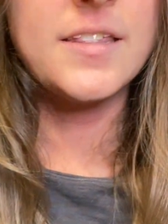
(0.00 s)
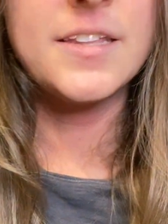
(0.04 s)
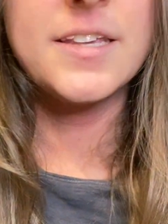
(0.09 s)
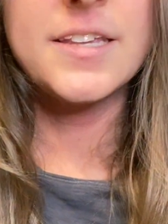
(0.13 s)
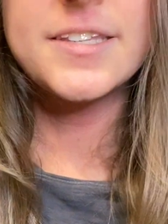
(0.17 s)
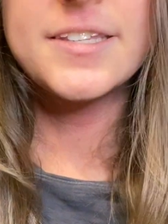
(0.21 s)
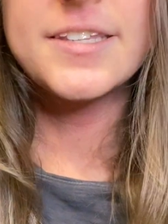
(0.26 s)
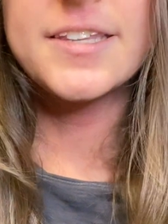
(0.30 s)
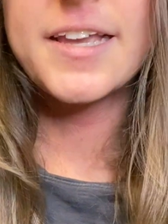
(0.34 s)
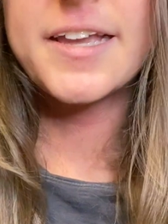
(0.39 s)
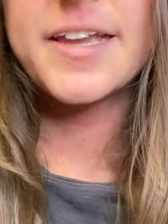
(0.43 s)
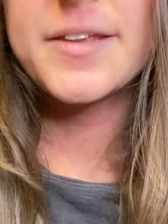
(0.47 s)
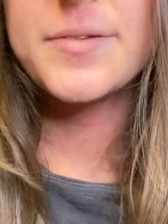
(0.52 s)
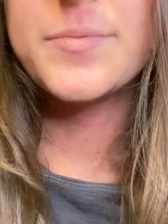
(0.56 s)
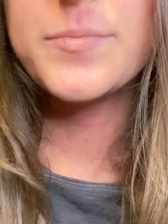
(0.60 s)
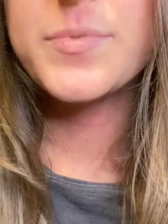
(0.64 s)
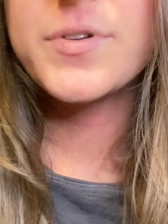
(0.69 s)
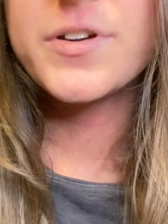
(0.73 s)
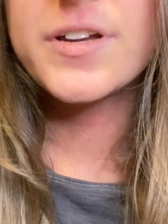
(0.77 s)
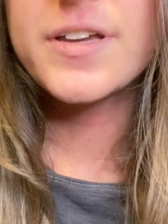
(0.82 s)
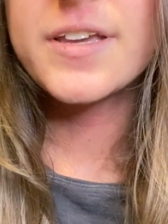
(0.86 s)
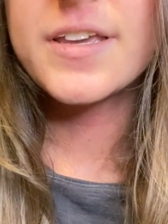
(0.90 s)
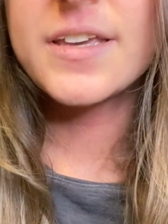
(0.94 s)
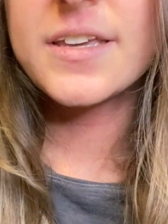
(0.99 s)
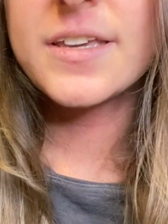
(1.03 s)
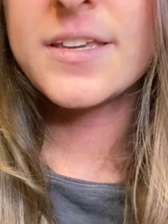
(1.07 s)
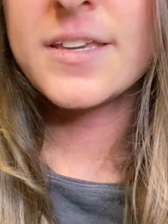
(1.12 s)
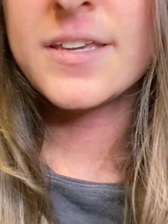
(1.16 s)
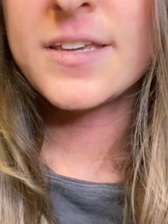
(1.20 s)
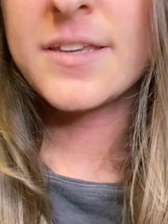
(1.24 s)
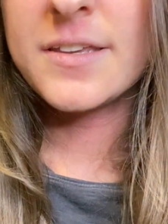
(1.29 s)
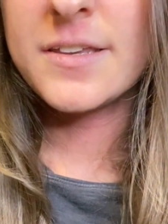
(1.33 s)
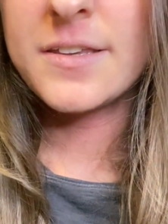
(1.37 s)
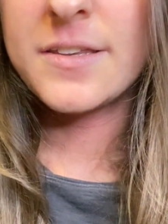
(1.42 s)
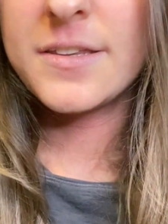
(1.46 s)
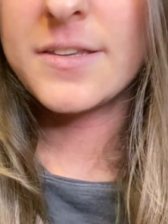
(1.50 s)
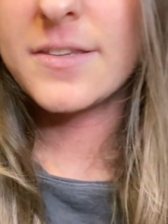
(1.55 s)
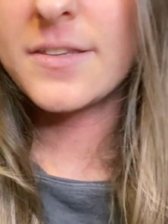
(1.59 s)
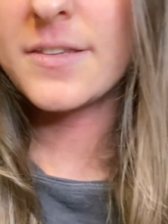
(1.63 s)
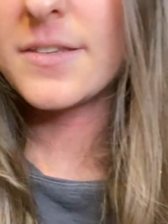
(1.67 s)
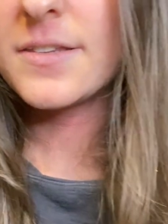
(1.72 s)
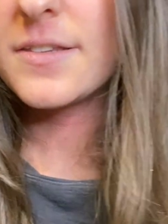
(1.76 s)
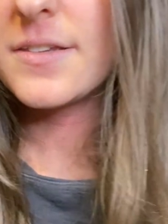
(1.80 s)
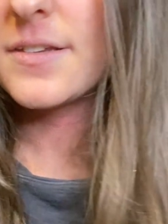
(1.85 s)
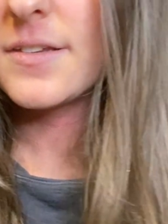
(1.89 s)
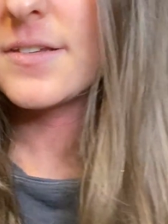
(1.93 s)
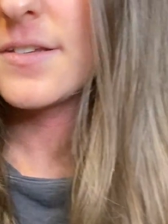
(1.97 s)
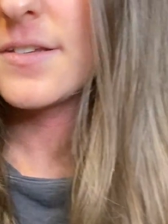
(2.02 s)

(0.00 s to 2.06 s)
the second book is...